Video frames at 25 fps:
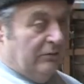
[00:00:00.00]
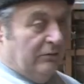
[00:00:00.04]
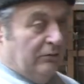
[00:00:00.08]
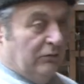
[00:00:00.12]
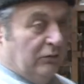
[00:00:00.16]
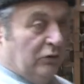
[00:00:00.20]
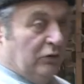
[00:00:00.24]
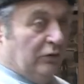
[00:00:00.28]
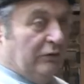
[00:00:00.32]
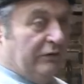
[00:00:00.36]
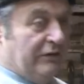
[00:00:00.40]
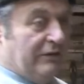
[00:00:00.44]

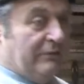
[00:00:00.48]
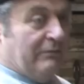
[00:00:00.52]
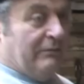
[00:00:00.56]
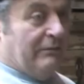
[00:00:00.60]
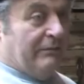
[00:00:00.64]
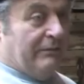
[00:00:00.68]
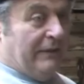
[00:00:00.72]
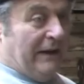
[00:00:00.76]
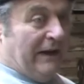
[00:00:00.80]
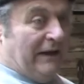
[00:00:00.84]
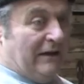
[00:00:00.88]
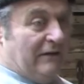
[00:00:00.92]
move them
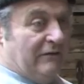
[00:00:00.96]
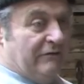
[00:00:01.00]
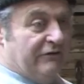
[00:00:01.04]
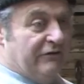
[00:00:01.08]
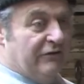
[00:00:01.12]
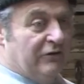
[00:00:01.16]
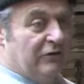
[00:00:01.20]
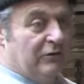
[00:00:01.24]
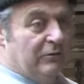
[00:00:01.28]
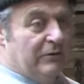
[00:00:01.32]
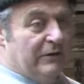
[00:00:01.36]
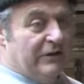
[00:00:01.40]
back and
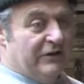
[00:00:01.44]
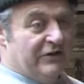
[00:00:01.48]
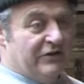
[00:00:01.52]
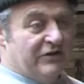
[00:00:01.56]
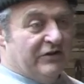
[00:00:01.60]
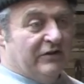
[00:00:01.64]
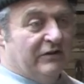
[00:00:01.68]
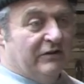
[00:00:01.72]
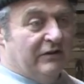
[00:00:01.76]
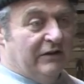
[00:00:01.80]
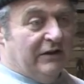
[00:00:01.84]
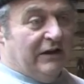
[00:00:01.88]

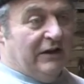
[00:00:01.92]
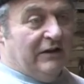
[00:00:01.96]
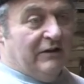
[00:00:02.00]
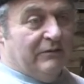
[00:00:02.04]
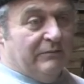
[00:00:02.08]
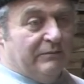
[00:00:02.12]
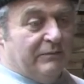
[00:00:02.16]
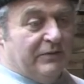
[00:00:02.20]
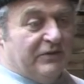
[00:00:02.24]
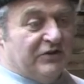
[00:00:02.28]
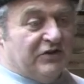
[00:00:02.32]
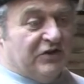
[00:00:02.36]
forwards get
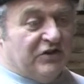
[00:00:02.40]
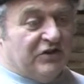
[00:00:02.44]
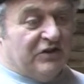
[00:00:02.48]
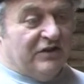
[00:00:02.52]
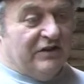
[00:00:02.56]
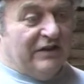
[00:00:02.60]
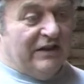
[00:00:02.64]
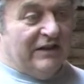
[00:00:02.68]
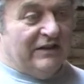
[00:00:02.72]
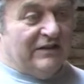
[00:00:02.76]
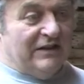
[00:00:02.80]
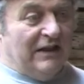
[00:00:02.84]
them
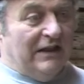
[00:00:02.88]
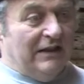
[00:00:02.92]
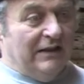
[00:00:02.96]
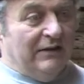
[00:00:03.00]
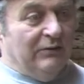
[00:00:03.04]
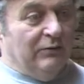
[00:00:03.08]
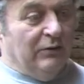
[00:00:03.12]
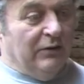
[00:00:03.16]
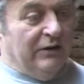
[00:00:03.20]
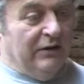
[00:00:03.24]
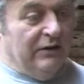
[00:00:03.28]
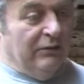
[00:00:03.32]
positioned
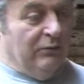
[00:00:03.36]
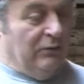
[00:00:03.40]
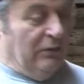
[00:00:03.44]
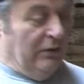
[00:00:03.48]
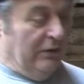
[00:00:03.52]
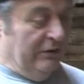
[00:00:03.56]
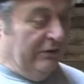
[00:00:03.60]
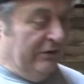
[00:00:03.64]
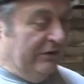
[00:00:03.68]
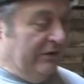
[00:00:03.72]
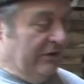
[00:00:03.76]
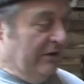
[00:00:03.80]
exactly what you
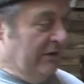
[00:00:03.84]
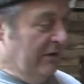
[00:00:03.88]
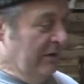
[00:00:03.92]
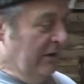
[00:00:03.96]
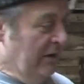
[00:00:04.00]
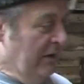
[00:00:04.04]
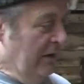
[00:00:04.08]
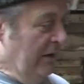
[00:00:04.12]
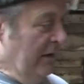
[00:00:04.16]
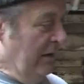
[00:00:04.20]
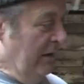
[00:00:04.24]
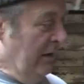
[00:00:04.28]
want
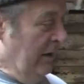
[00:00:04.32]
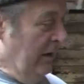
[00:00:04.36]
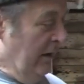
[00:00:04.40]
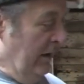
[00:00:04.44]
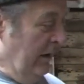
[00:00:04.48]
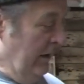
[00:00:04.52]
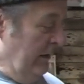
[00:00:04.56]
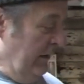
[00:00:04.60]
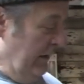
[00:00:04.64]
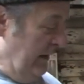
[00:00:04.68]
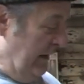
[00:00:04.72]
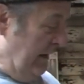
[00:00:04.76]
and